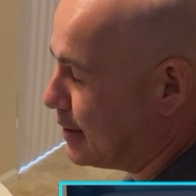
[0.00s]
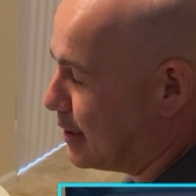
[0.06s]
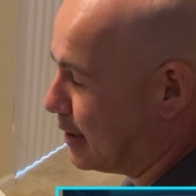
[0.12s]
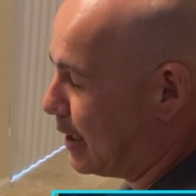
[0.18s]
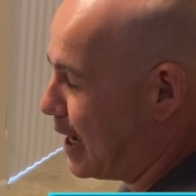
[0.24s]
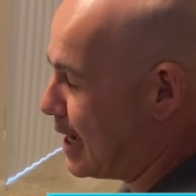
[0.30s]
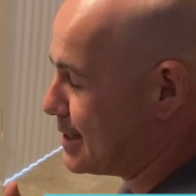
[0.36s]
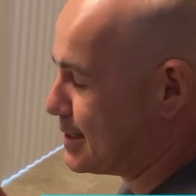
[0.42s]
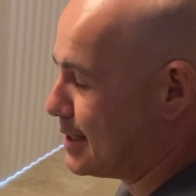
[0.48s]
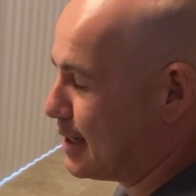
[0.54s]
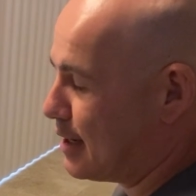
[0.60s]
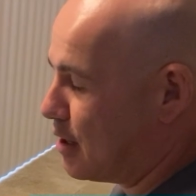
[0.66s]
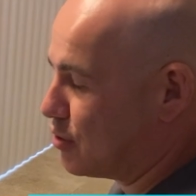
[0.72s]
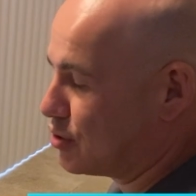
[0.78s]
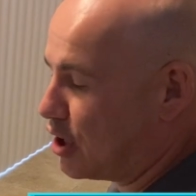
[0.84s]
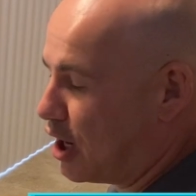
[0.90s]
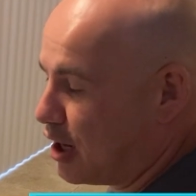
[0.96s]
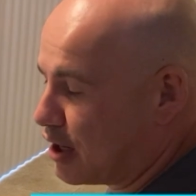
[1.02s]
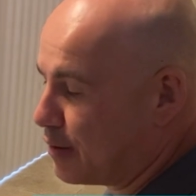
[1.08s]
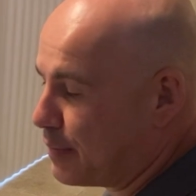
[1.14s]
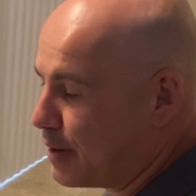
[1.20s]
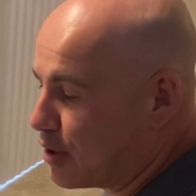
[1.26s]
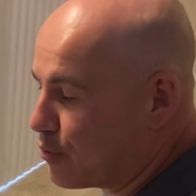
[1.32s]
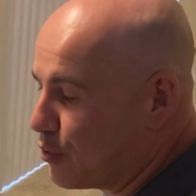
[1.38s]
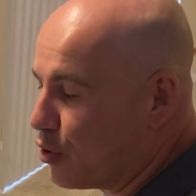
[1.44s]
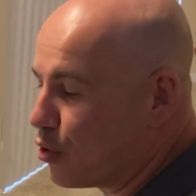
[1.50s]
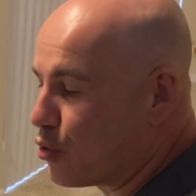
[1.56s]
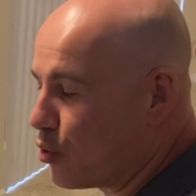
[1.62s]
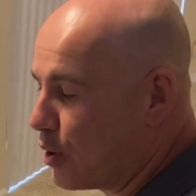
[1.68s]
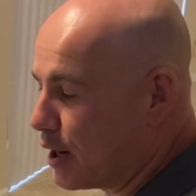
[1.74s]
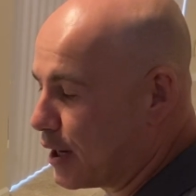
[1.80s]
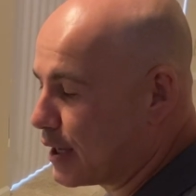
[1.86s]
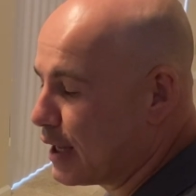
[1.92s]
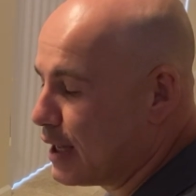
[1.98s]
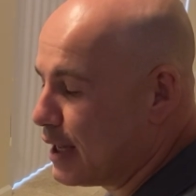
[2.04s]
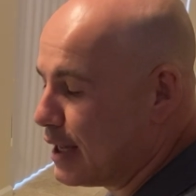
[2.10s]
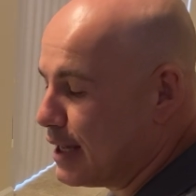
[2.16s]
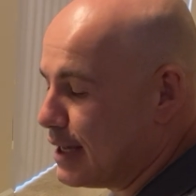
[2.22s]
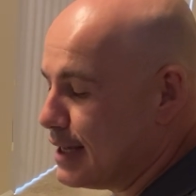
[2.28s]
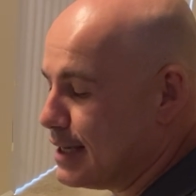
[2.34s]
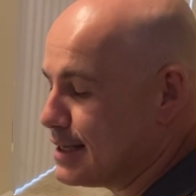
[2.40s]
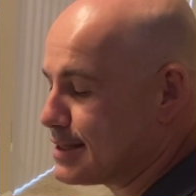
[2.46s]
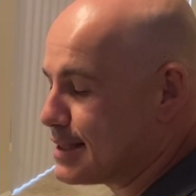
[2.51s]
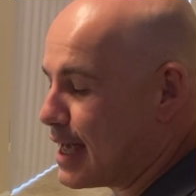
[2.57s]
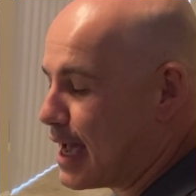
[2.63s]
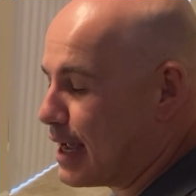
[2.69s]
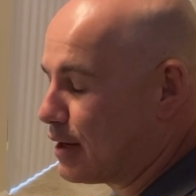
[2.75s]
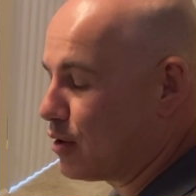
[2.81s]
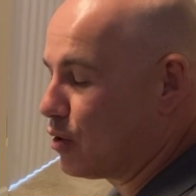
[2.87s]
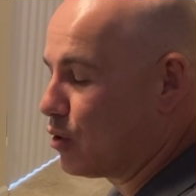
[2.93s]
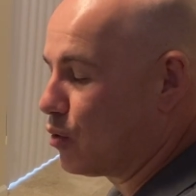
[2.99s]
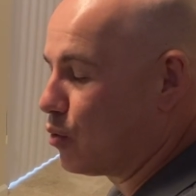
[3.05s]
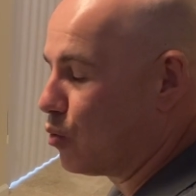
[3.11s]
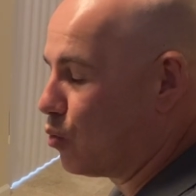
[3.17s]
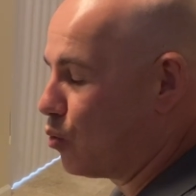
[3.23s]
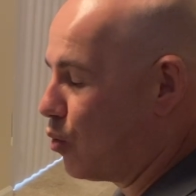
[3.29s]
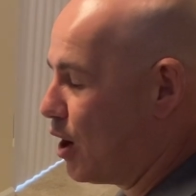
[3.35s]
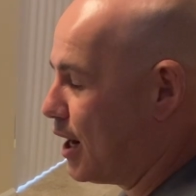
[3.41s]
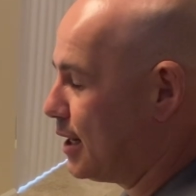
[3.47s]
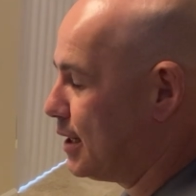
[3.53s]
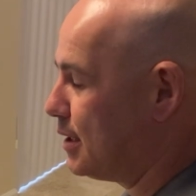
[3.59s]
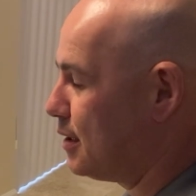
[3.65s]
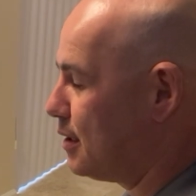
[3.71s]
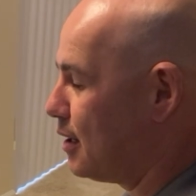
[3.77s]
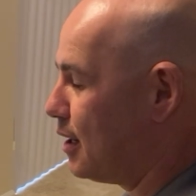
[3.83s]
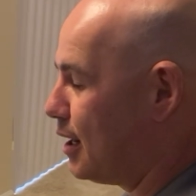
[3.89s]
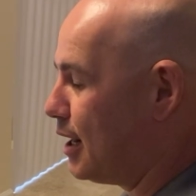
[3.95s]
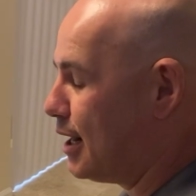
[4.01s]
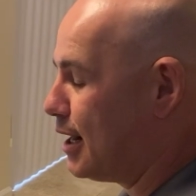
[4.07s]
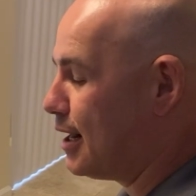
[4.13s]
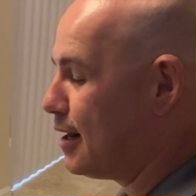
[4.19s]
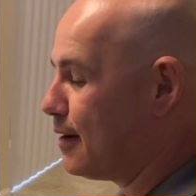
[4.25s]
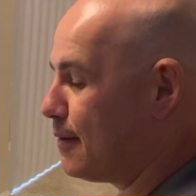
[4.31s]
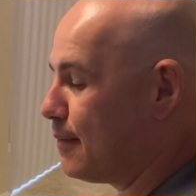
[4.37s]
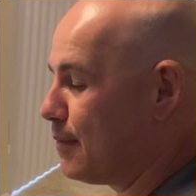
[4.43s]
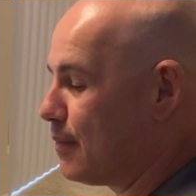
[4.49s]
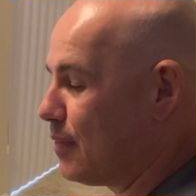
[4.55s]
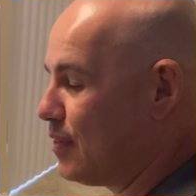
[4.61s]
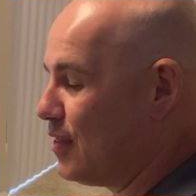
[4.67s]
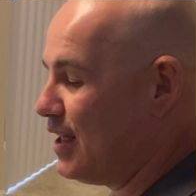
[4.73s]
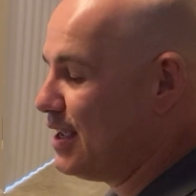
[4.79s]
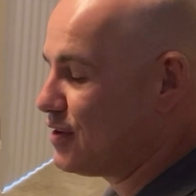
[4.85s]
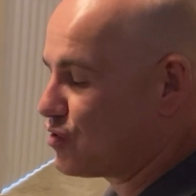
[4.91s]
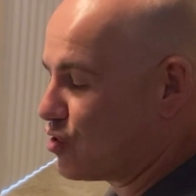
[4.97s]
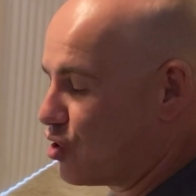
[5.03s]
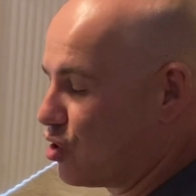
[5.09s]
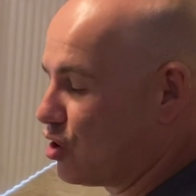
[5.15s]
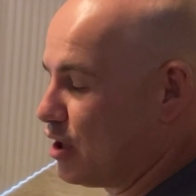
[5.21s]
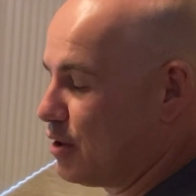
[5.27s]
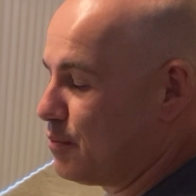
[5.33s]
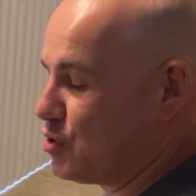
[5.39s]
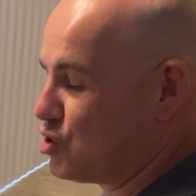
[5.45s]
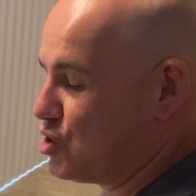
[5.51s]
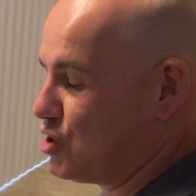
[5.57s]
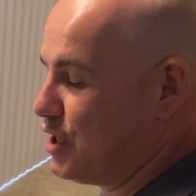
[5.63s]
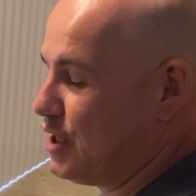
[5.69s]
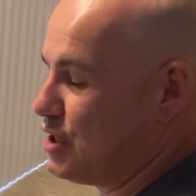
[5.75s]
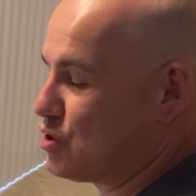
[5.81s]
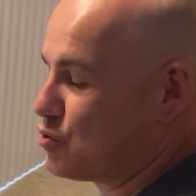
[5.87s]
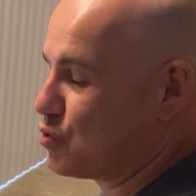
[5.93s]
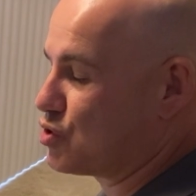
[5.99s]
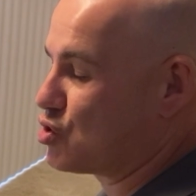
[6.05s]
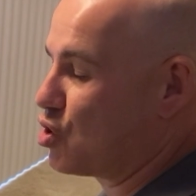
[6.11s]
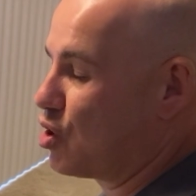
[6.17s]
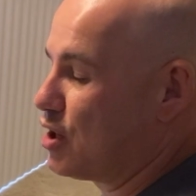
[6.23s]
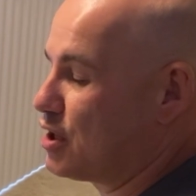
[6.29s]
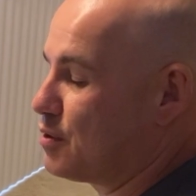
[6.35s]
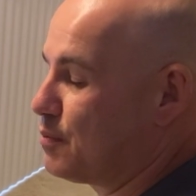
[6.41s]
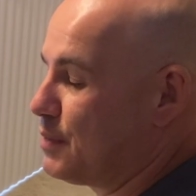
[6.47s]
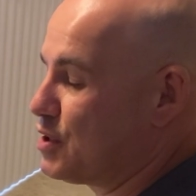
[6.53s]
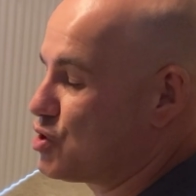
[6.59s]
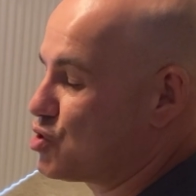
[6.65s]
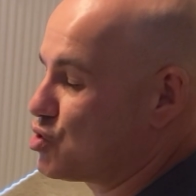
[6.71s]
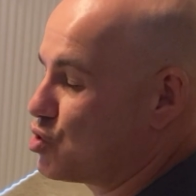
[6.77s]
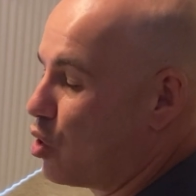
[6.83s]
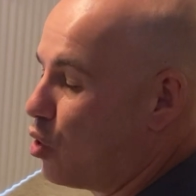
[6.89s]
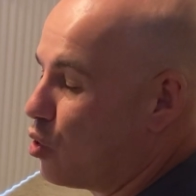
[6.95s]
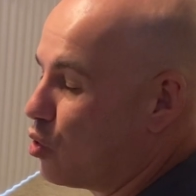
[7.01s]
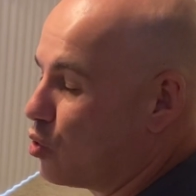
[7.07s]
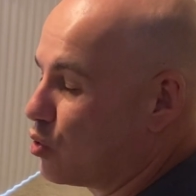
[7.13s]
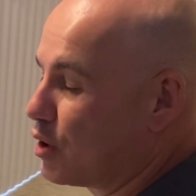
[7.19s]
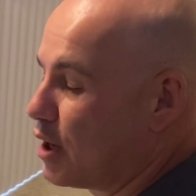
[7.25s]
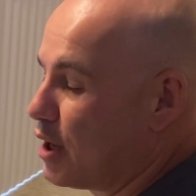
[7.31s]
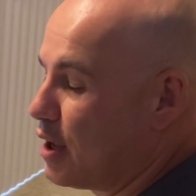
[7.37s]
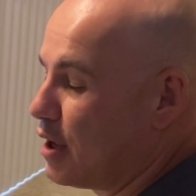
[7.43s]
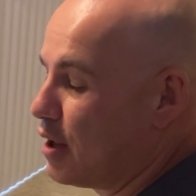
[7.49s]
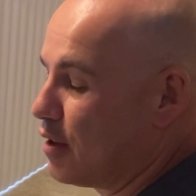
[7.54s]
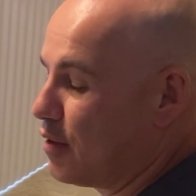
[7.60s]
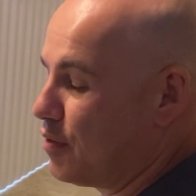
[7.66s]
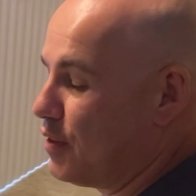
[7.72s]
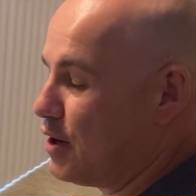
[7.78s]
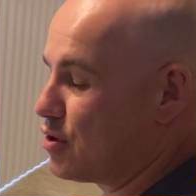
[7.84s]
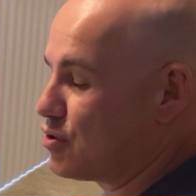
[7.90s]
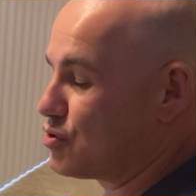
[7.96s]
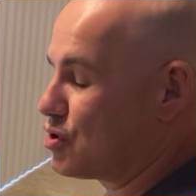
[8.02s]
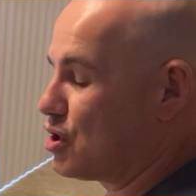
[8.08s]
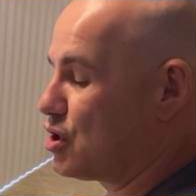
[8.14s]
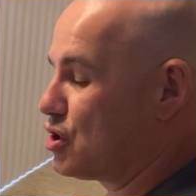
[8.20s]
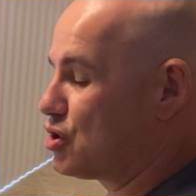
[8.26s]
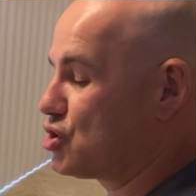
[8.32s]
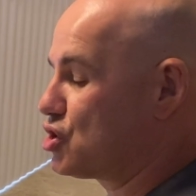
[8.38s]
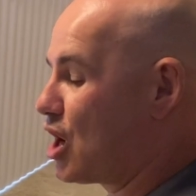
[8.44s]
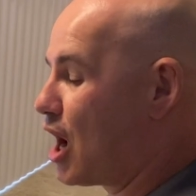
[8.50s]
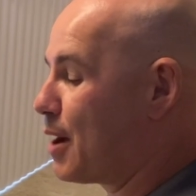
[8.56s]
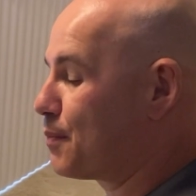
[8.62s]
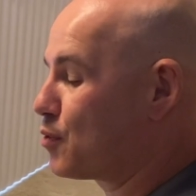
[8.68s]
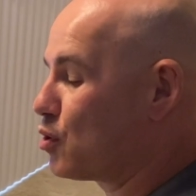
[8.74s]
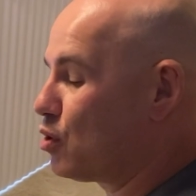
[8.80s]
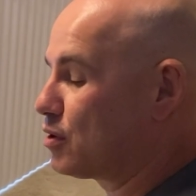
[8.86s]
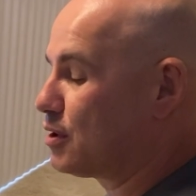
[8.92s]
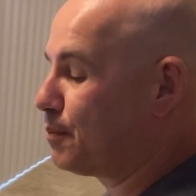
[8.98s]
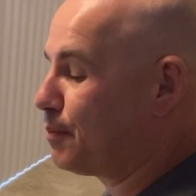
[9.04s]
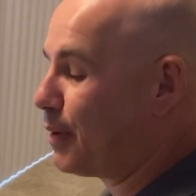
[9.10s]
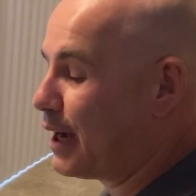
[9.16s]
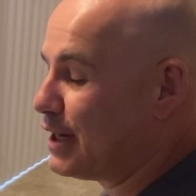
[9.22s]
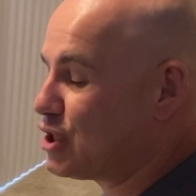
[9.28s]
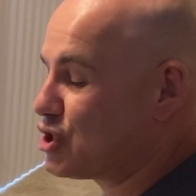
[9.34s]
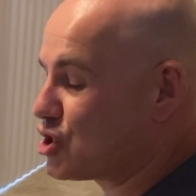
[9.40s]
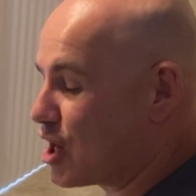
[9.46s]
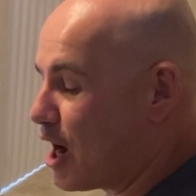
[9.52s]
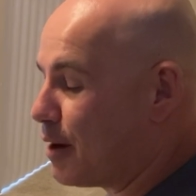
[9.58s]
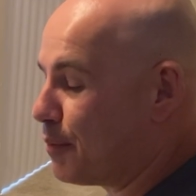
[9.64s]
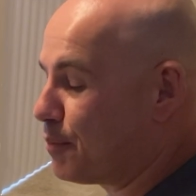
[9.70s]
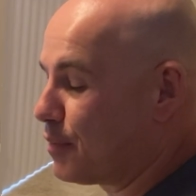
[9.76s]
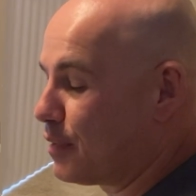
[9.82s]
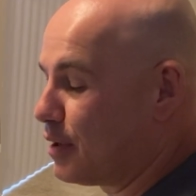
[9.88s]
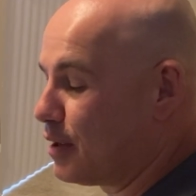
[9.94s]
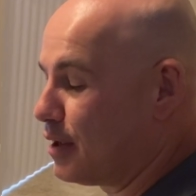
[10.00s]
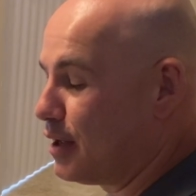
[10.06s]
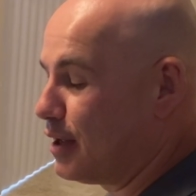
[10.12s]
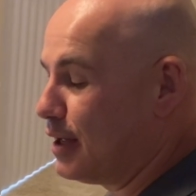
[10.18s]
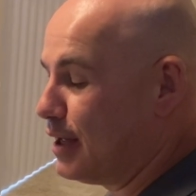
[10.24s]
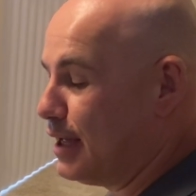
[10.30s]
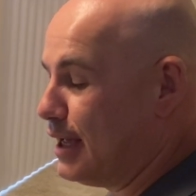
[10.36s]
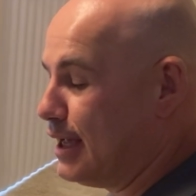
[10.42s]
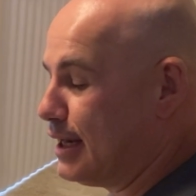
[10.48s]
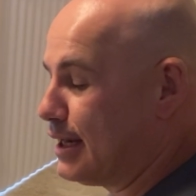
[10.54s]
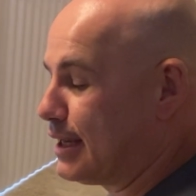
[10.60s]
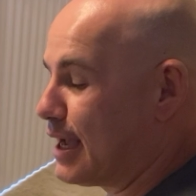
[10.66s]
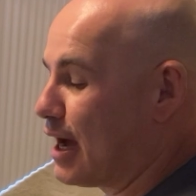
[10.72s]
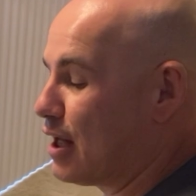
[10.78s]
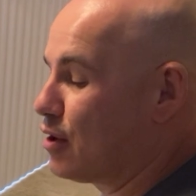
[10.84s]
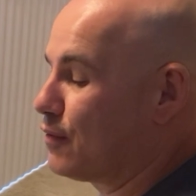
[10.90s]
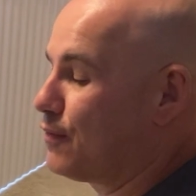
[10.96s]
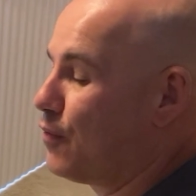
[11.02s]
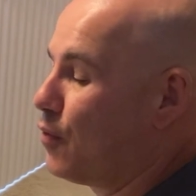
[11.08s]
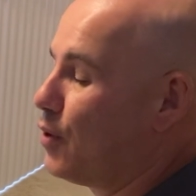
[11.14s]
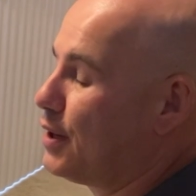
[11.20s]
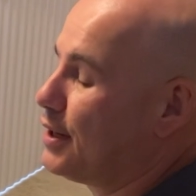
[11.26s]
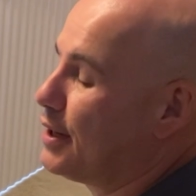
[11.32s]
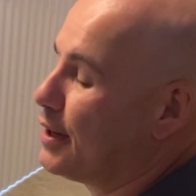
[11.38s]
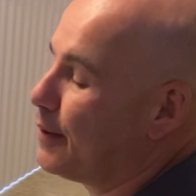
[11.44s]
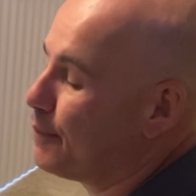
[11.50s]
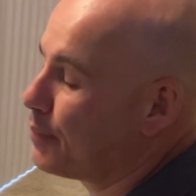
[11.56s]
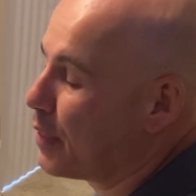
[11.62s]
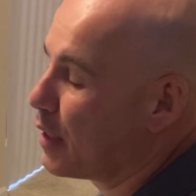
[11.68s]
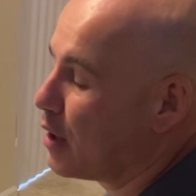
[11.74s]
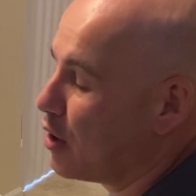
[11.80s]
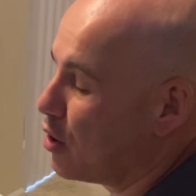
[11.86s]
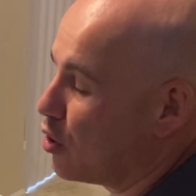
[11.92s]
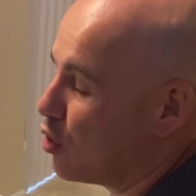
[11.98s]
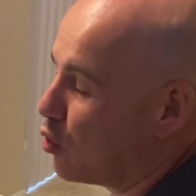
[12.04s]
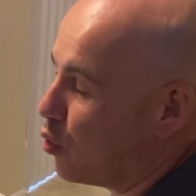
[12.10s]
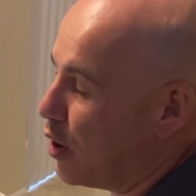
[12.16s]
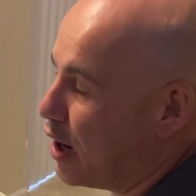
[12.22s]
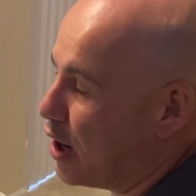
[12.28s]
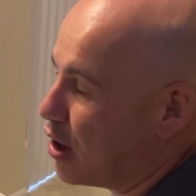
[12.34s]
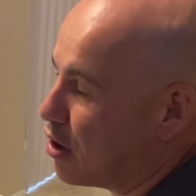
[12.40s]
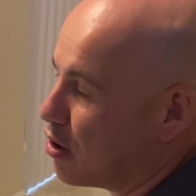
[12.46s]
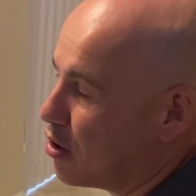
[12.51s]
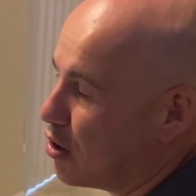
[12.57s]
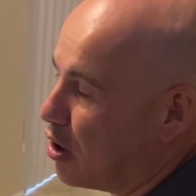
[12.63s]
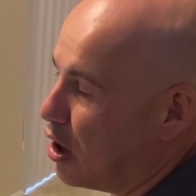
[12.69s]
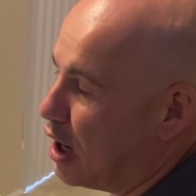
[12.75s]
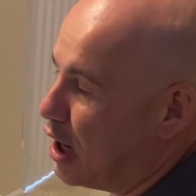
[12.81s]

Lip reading: last thing I'll talk about real quick is that when these early machines were starting to be sold, there's a shop called the Bike Shop in California where